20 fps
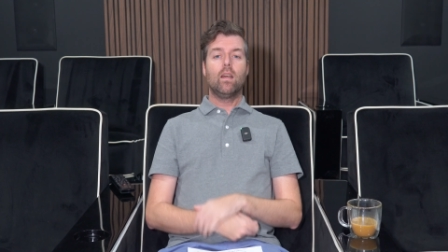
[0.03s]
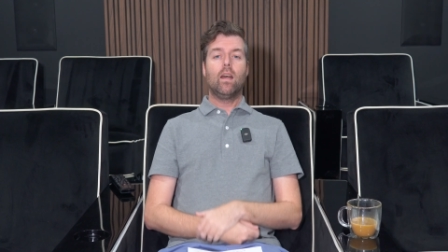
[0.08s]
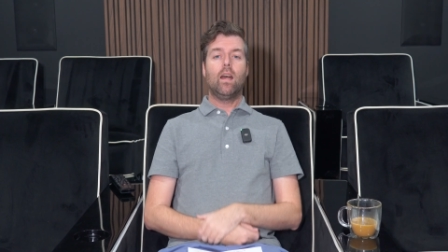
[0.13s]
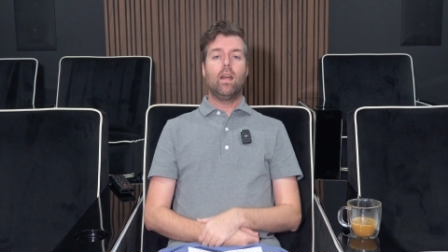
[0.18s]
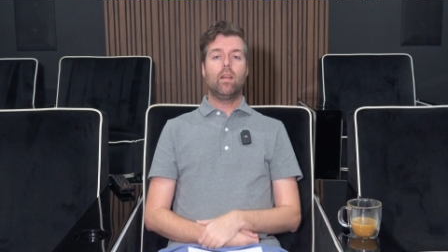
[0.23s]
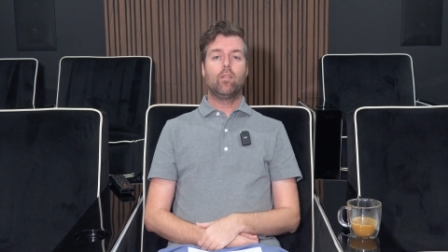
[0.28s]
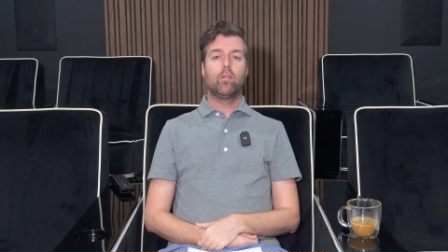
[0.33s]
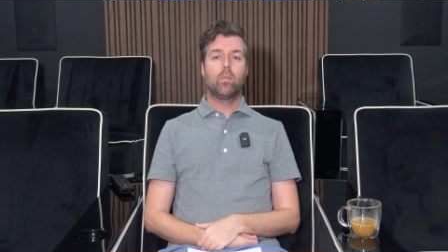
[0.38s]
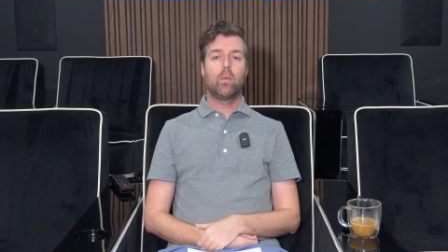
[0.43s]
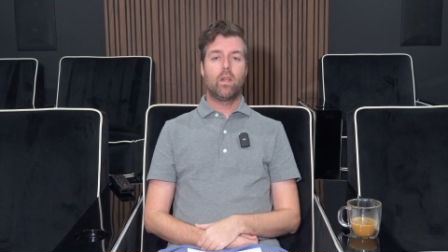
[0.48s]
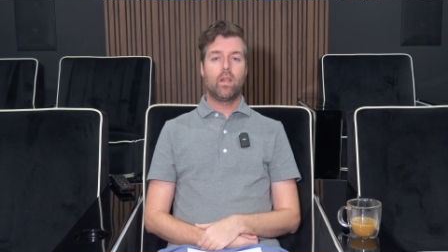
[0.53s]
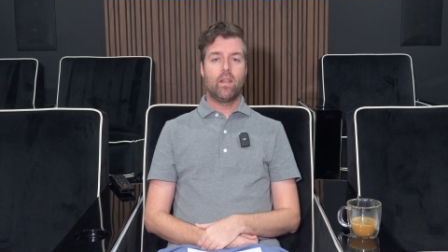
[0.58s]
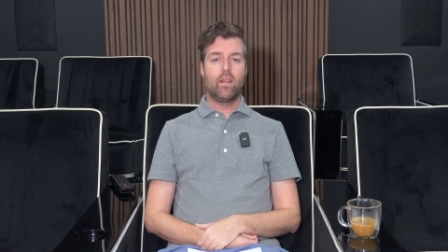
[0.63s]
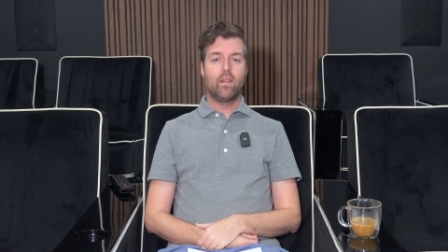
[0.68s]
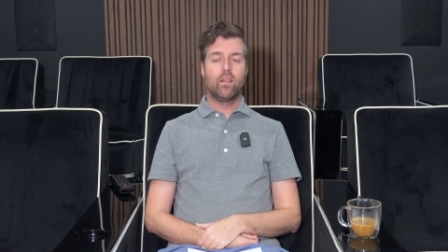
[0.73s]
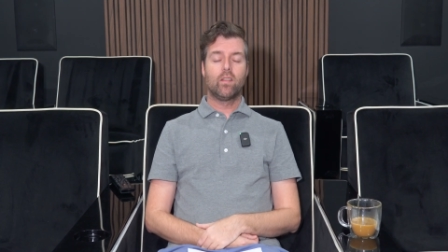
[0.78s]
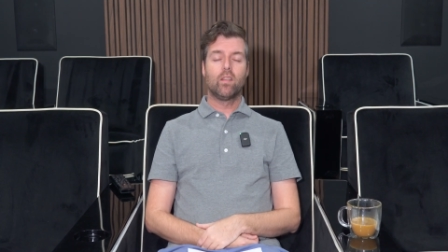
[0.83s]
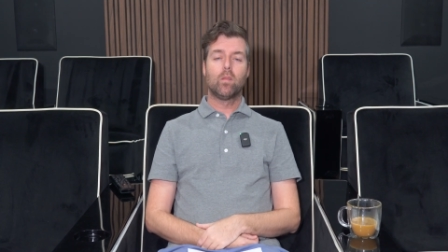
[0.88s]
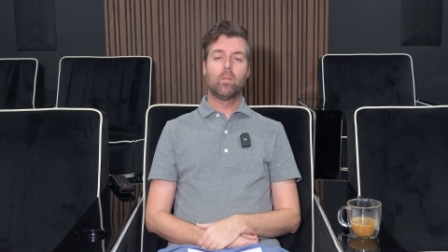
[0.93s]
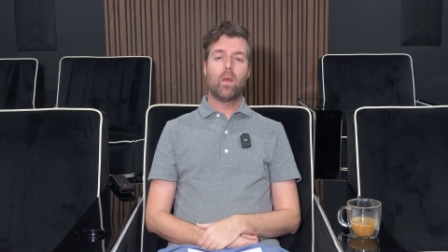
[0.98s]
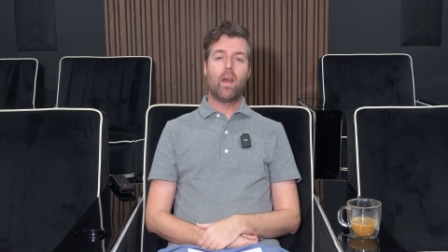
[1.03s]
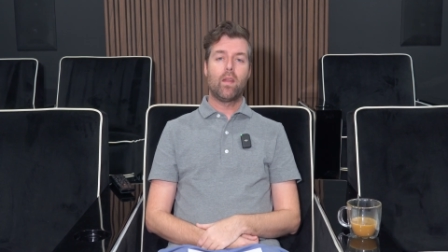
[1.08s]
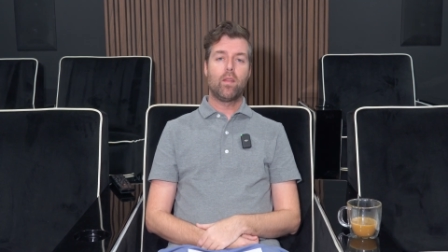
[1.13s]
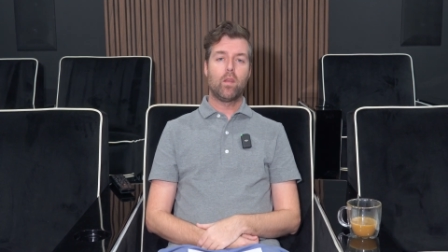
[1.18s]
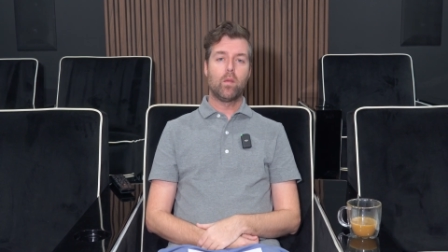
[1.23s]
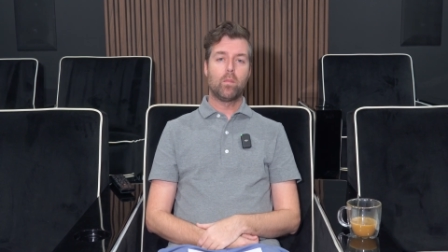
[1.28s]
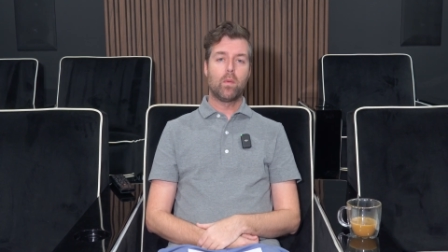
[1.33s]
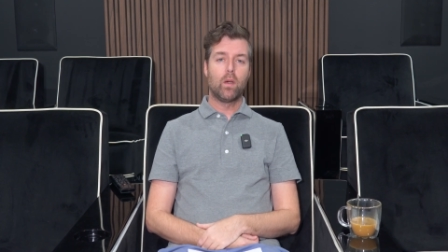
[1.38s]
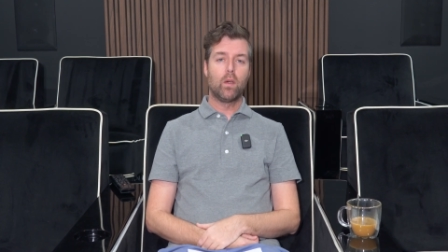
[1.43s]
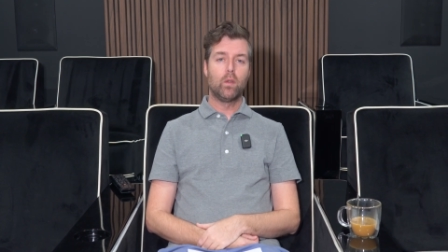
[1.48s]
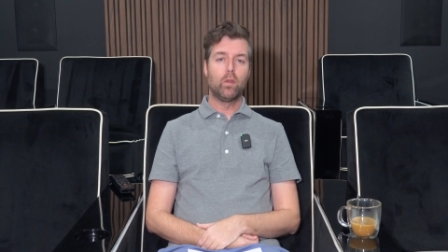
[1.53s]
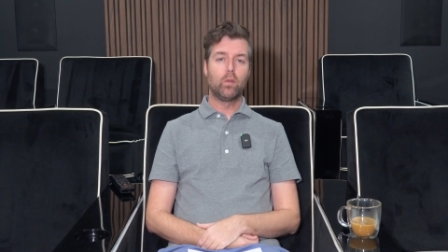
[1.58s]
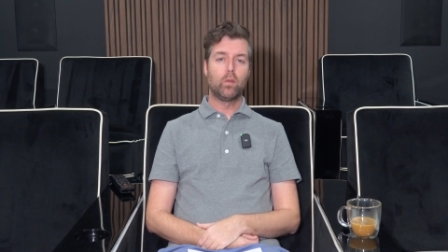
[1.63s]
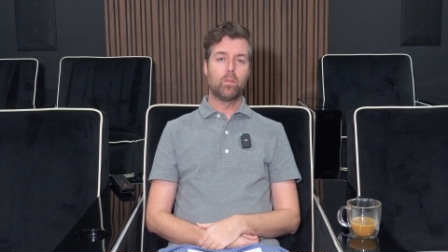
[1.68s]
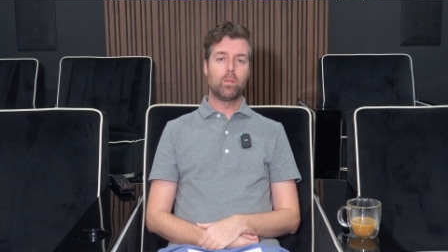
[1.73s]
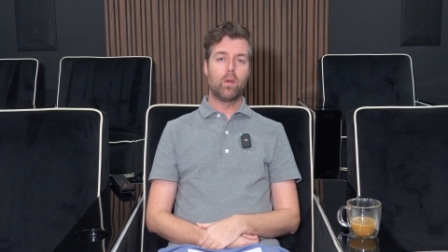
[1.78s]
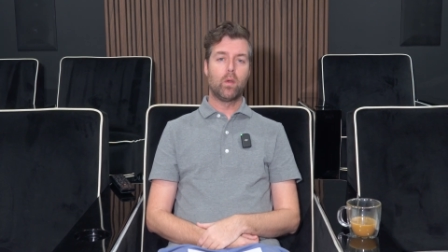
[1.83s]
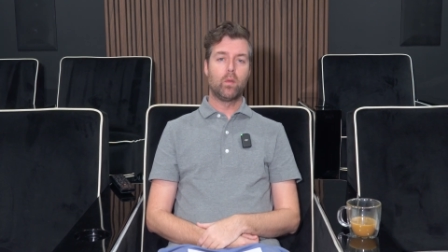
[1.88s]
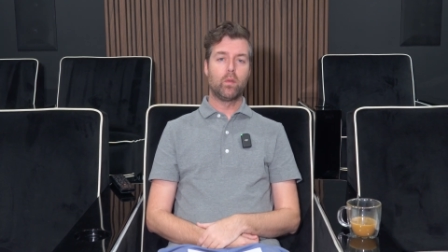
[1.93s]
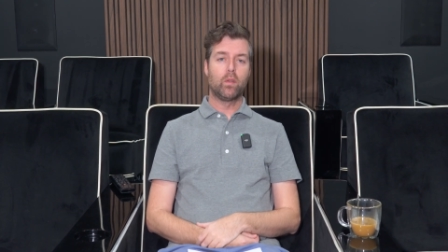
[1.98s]
Hi, everybody. This is Matthew Poe
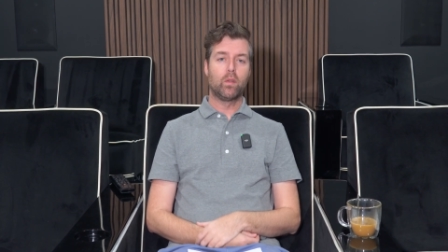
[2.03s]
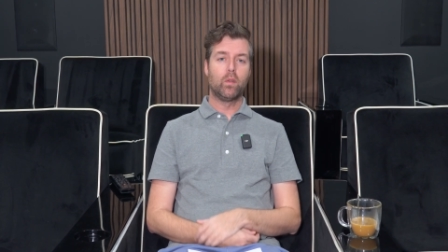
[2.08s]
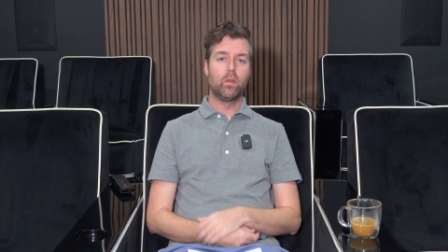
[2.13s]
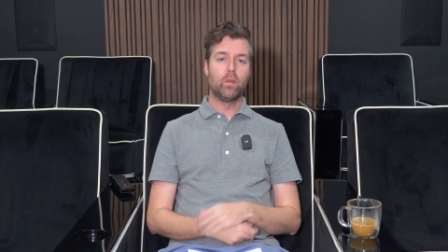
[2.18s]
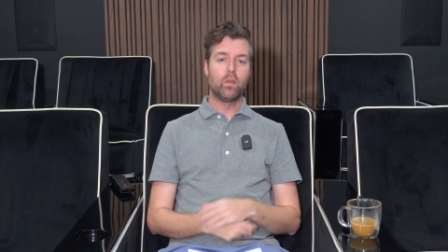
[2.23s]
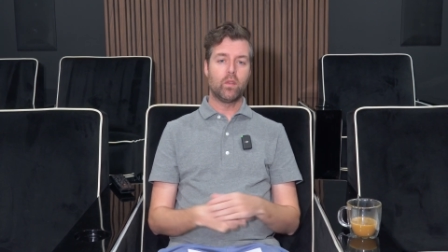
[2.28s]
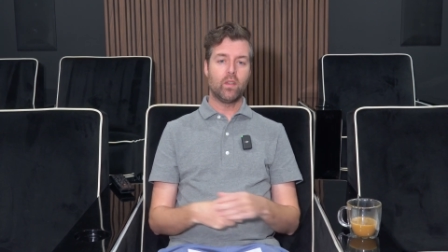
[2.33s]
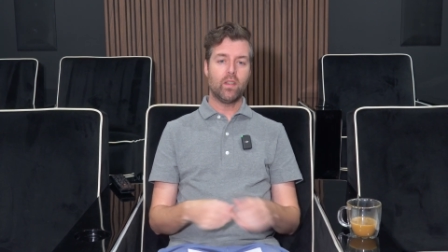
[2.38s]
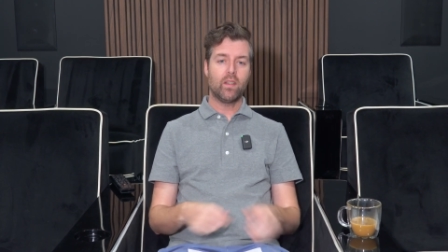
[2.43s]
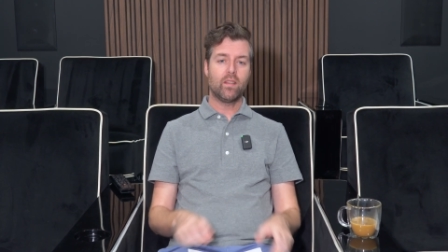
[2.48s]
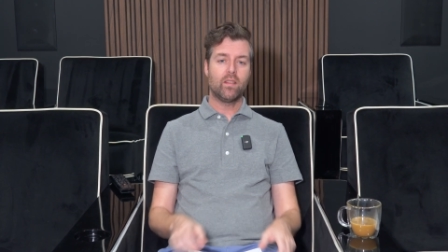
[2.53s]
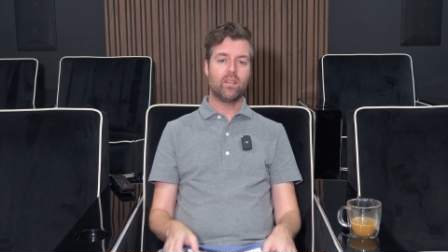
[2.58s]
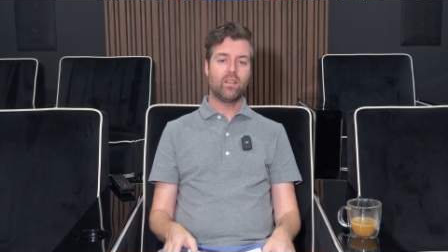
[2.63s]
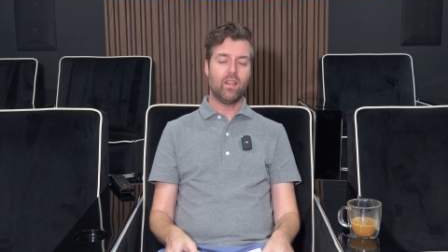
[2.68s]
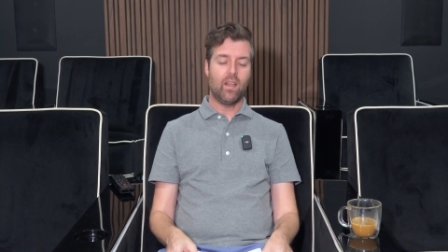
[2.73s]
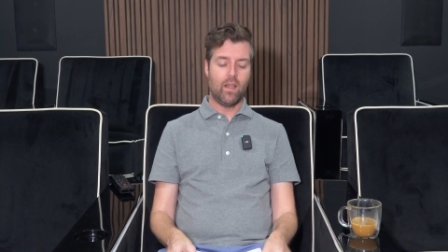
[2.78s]
of Poe's Acoustics,